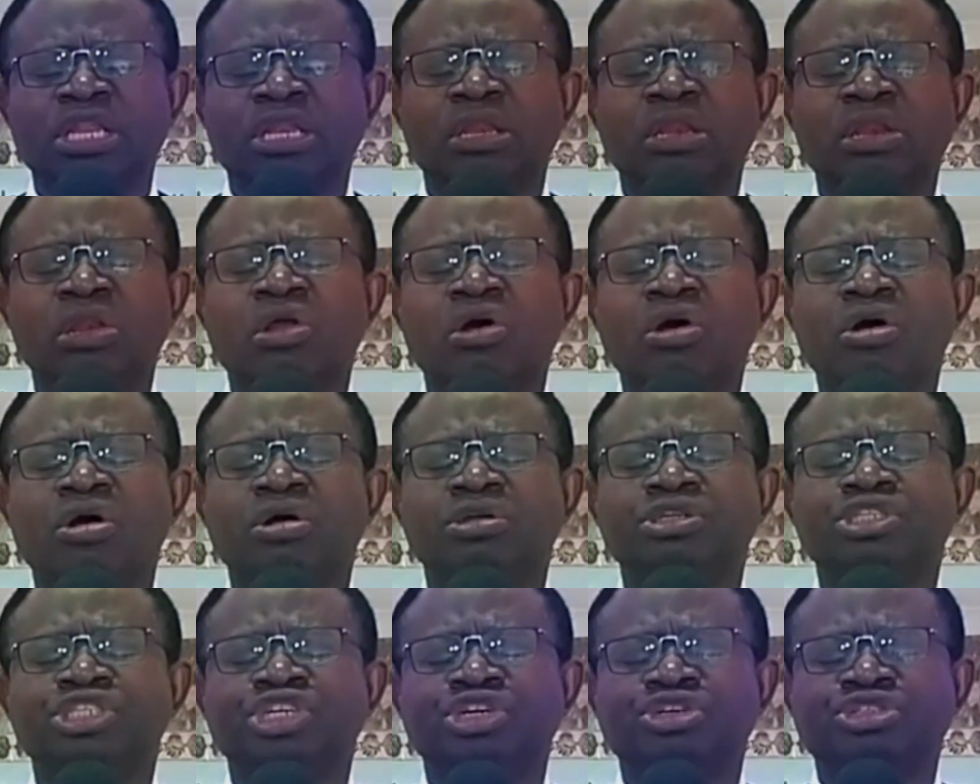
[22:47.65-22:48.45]

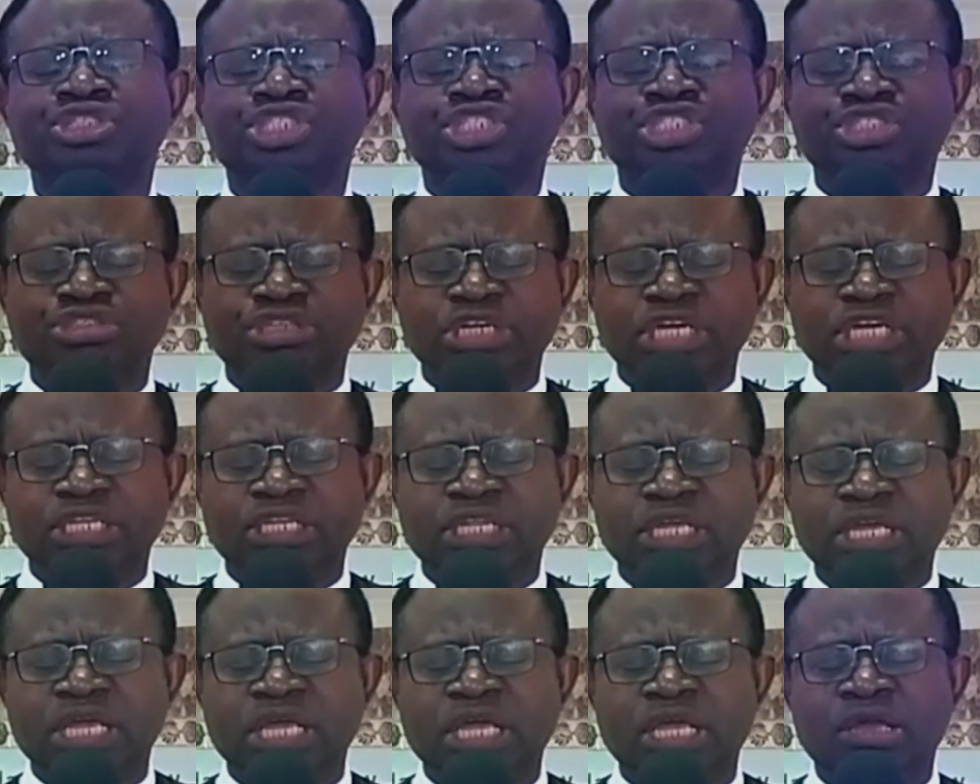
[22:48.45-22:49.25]
Lord, your children,
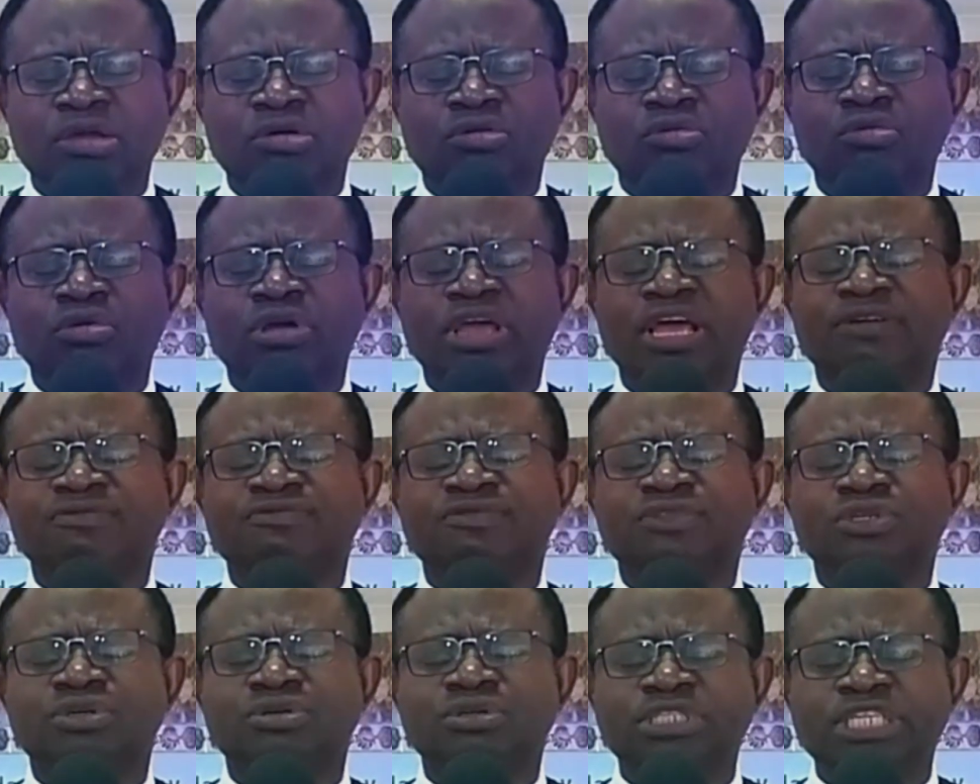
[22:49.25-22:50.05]
we
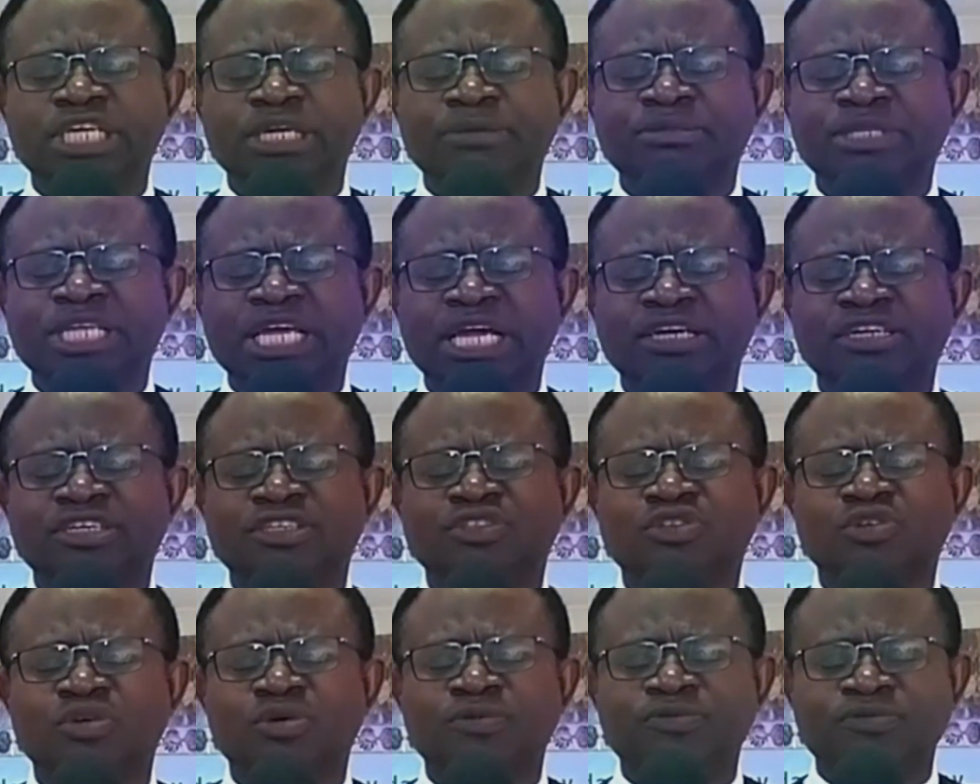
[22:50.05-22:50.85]
have told them there
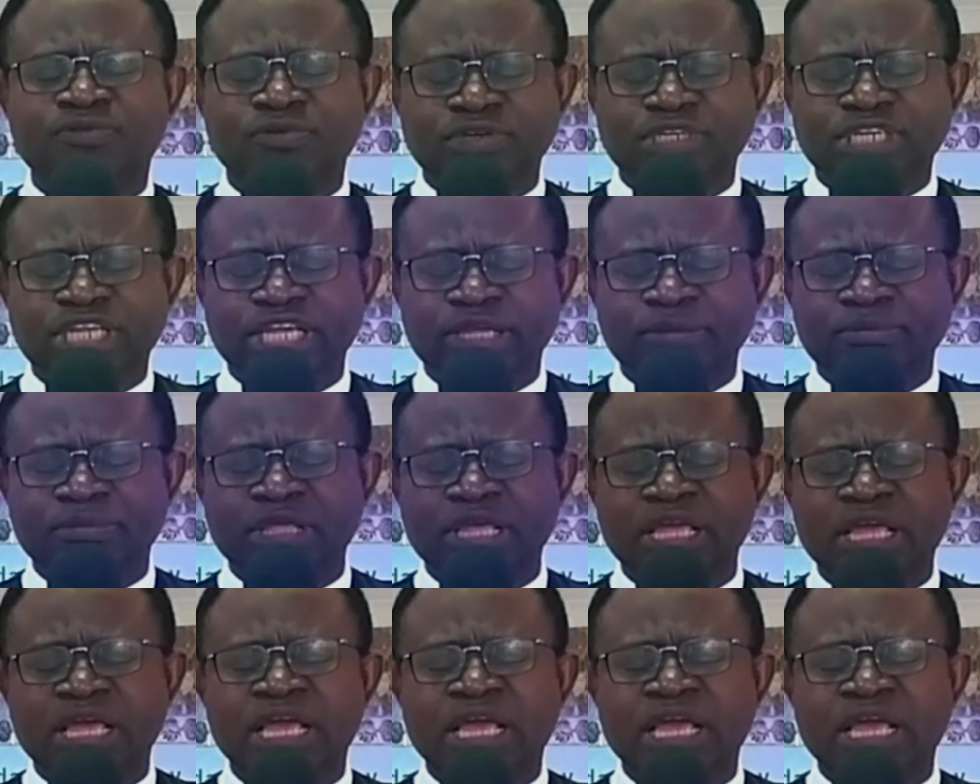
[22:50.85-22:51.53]
is hope for them.